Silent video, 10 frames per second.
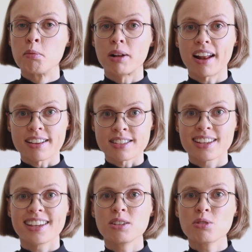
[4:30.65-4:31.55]

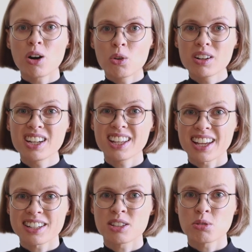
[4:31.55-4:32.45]
Plus, you only
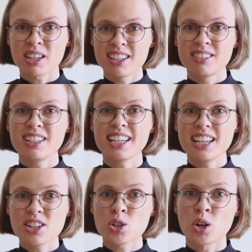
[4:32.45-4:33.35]
get to hear
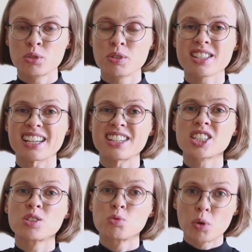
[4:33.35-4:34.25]
each
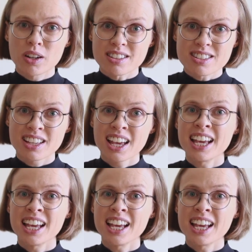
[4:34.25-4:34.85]
conversation once.